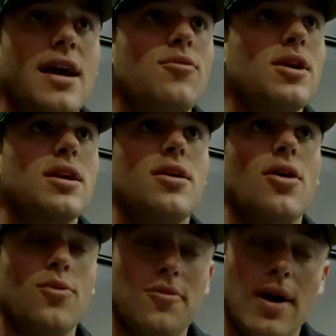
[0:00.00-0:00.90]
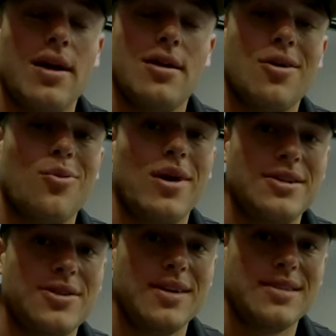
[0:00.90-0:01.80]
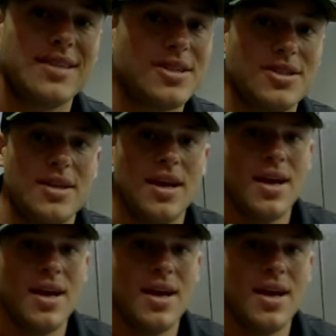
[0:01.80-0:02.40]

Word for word: then we're gonna go right into our weight training session.